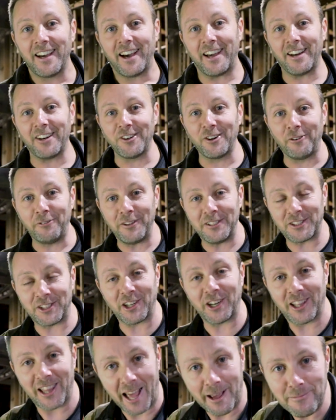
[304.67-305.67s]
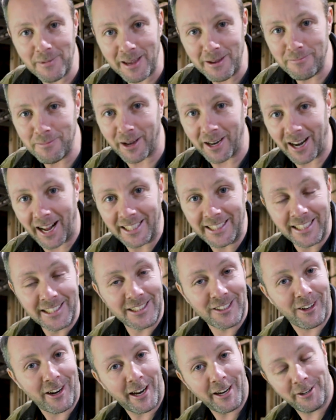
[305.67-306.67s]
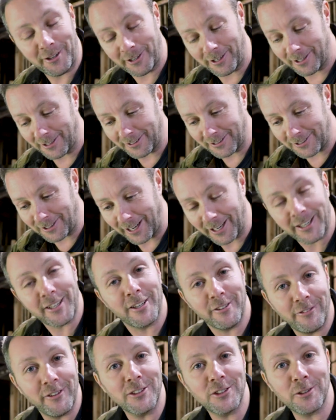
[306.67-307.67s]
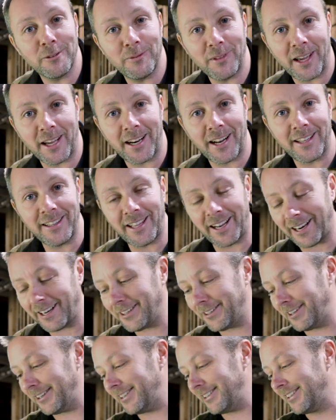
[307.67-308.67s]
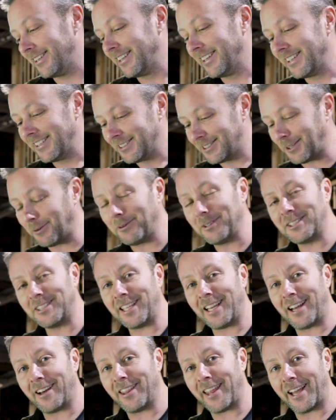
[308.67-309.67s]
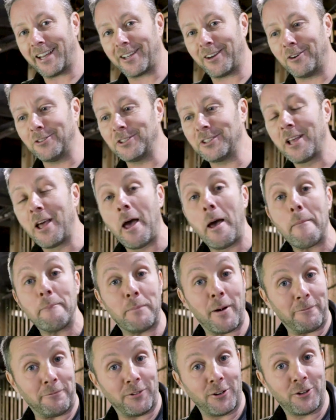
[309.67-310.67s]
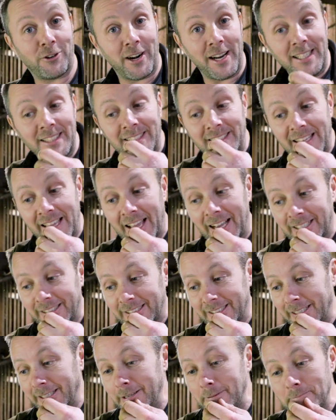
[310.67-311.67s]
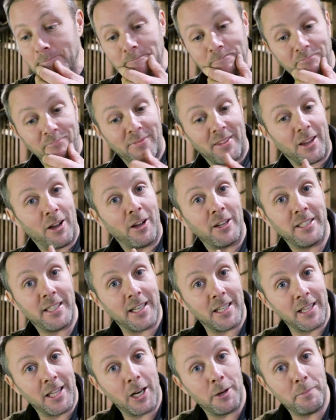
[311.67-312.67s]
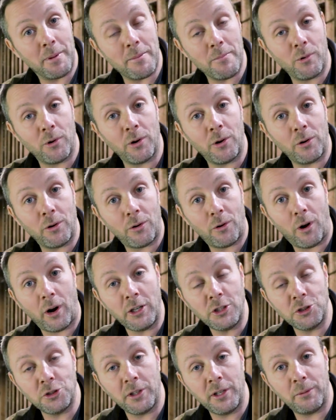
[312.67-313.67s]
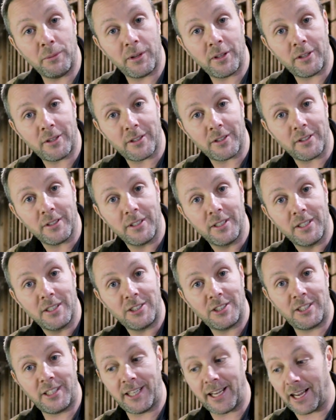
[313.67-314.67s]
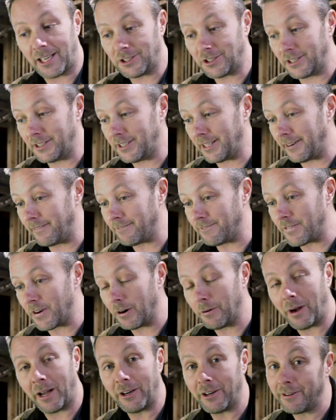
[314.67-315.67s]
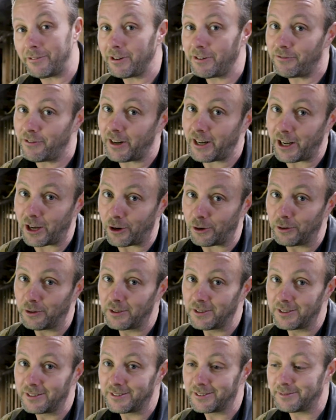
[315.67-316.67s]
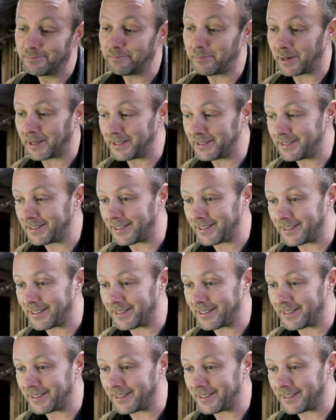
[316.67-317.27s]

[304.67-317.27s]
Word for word: I don't know if he's going to let me, but I did try to try to convince him that I, that I could. So we'll see how that goes. But for Gracie, actually, did a little bit more archery with her. She actually did very well. I don't have any video, but.